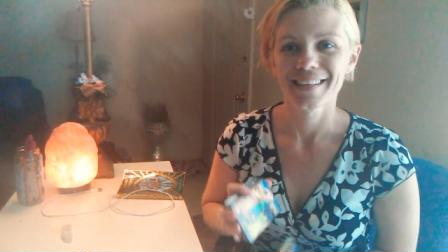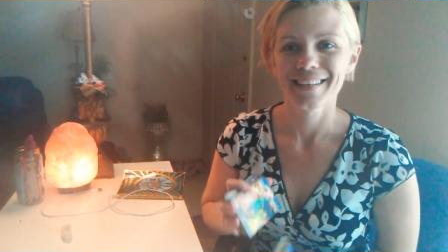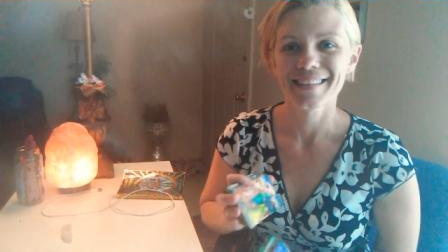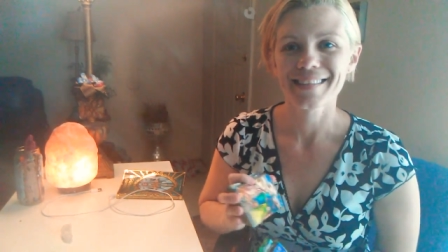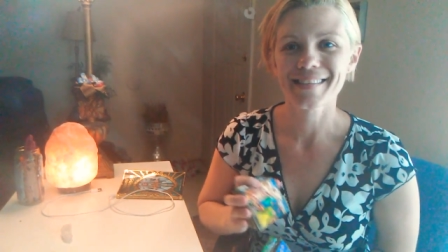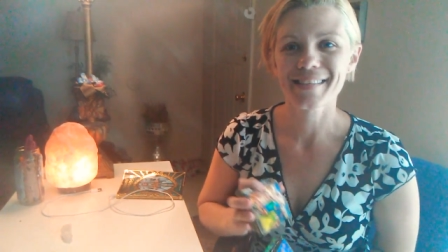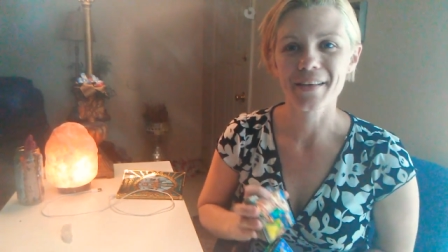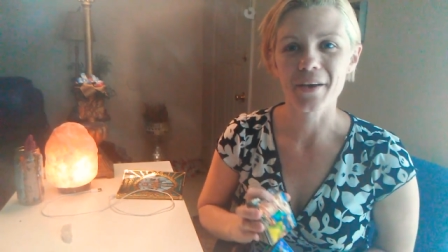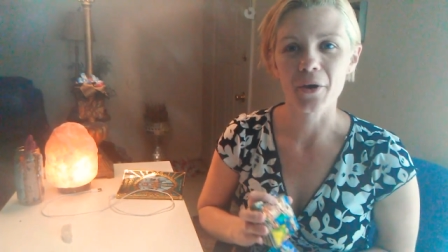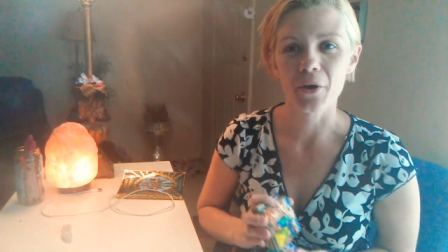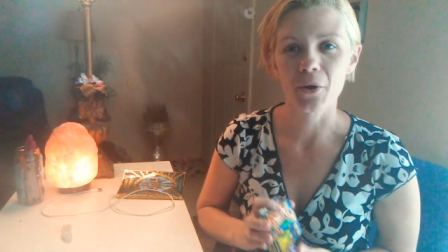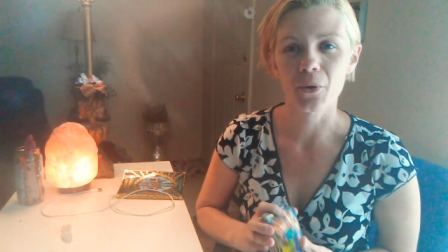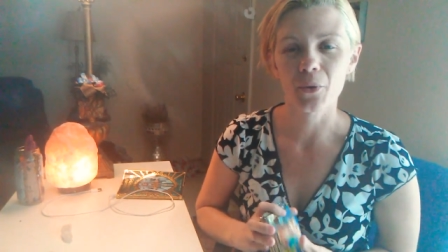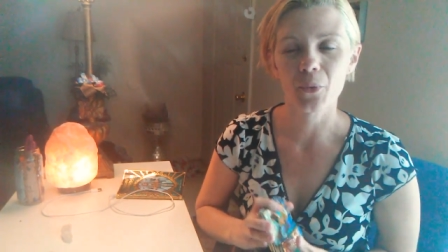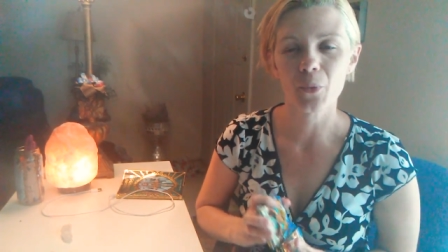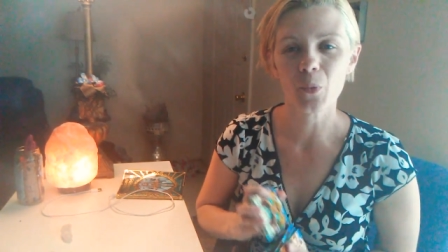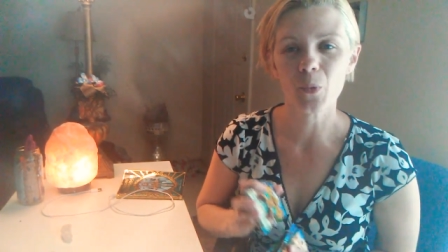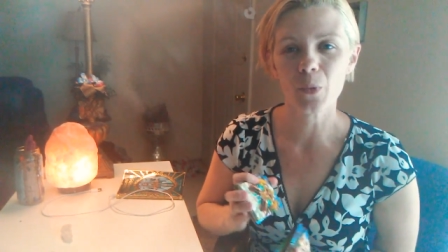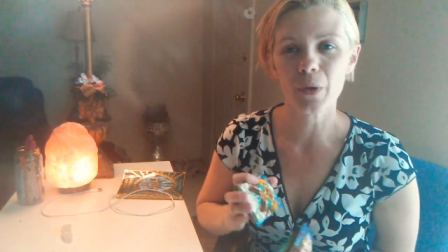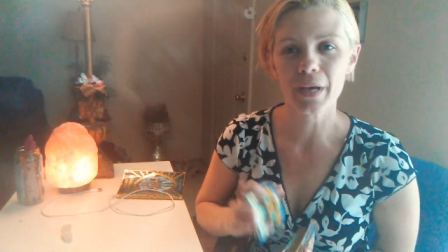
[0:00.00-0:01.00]

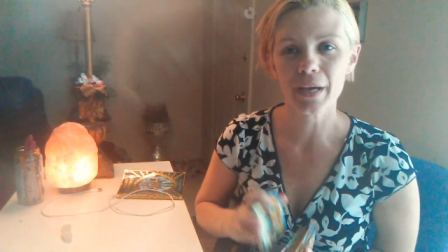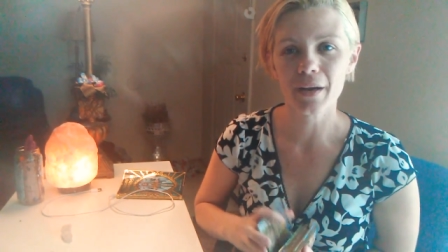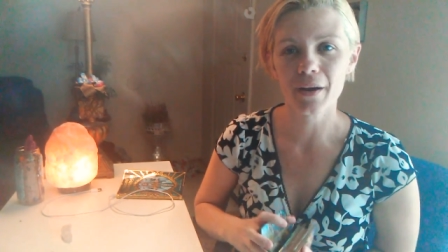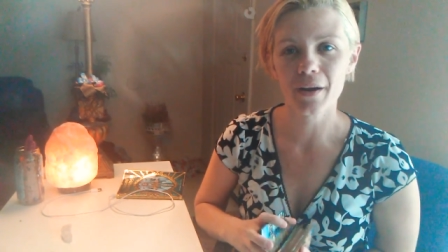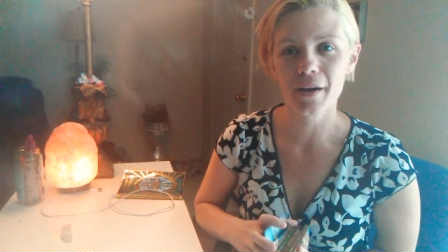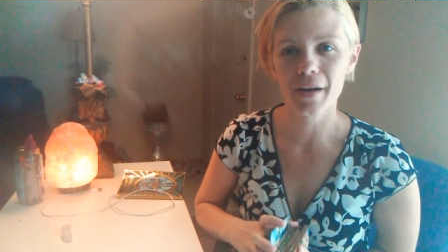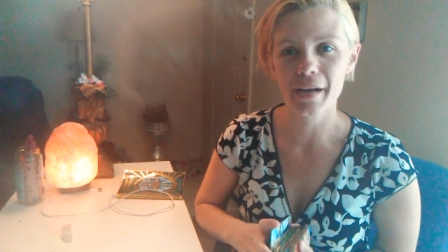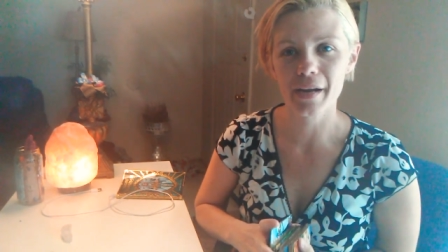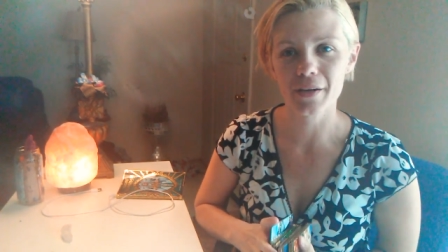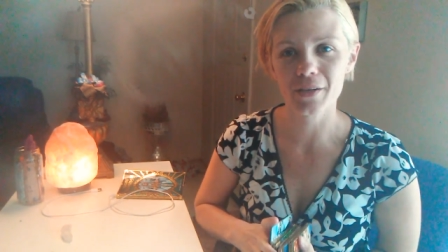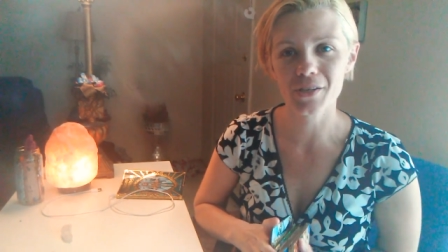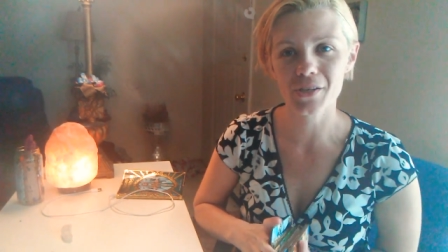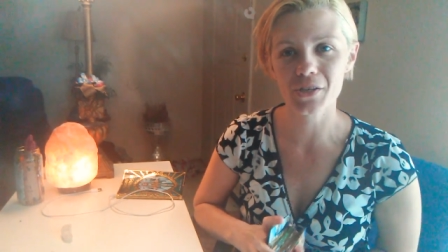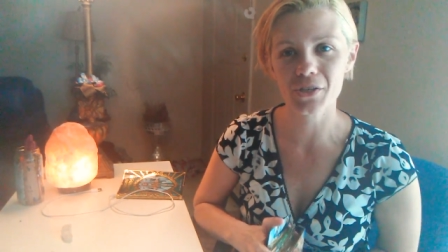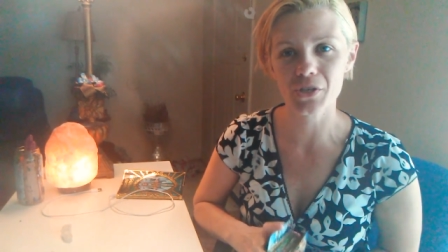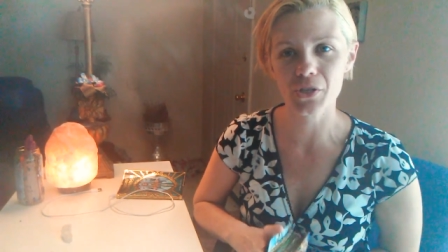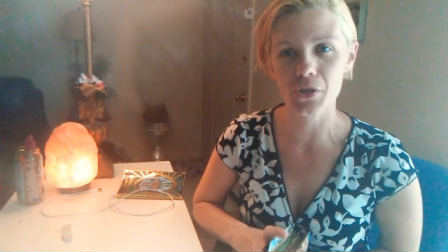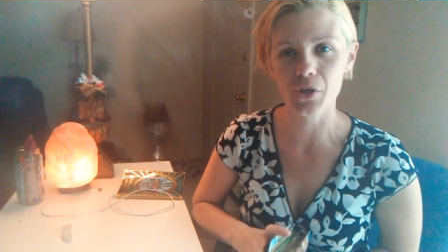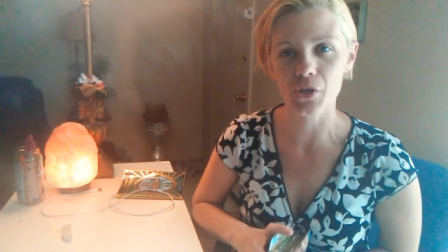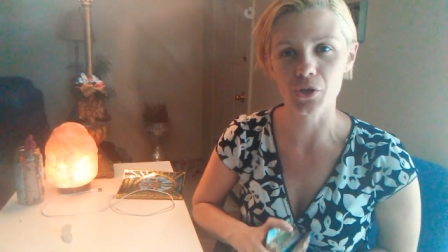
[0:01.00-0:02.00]
So we are here to
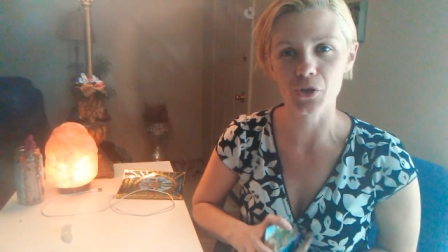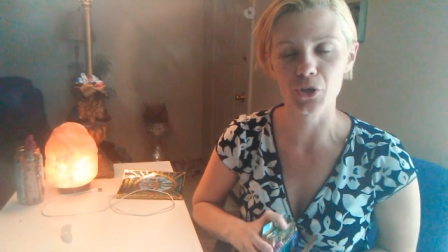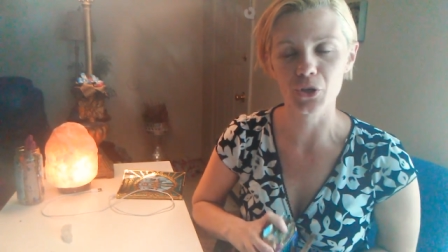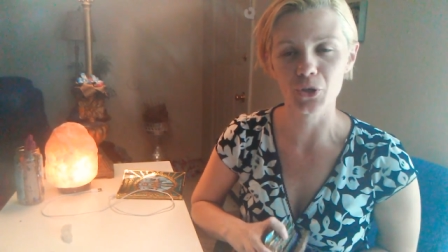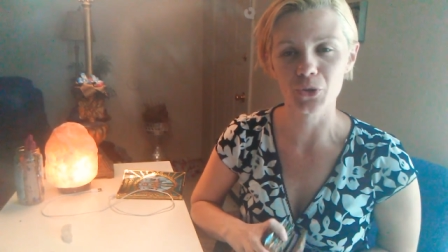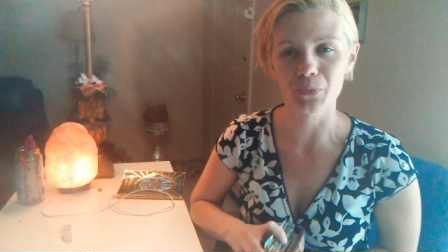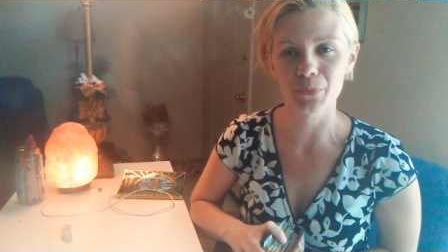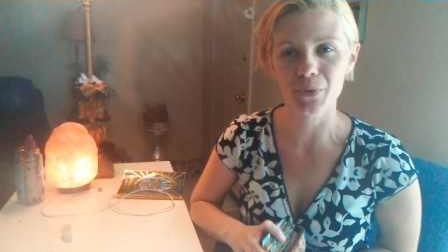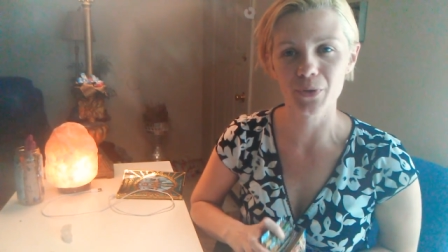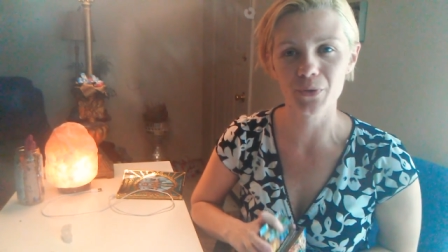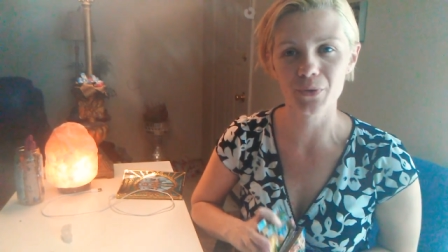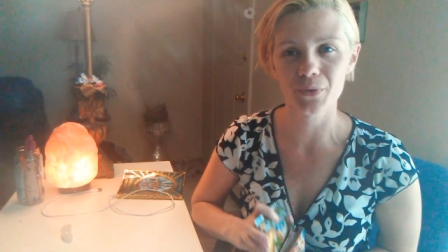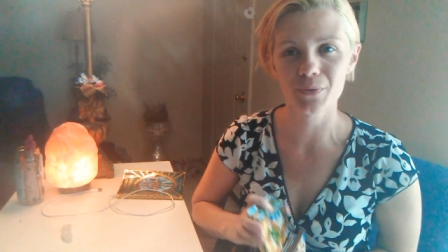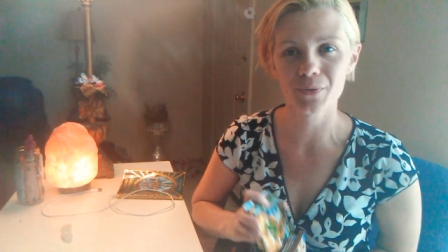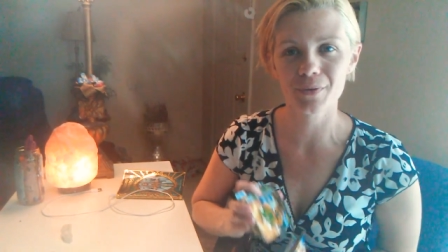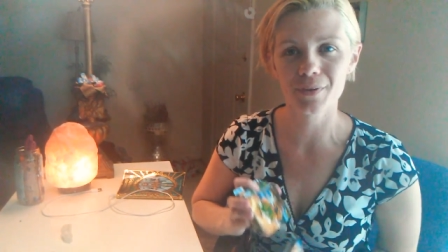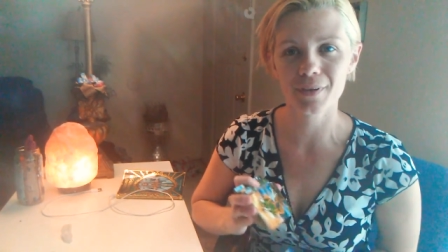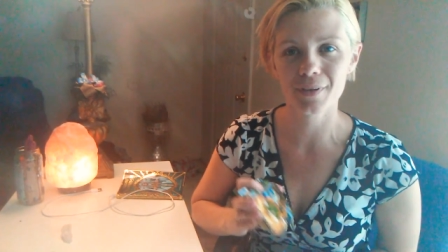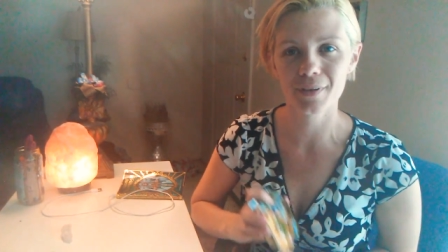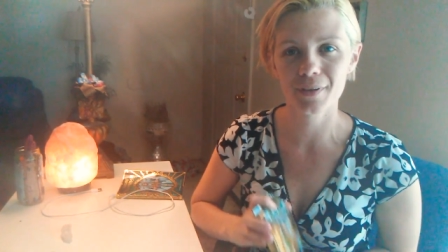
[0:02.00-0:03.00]
do your new
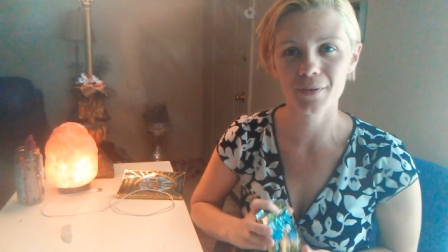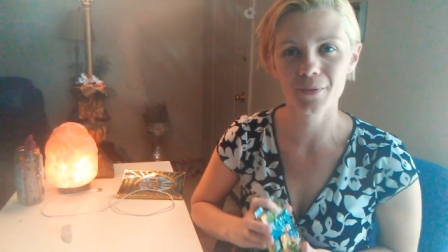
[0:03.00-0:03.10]
moon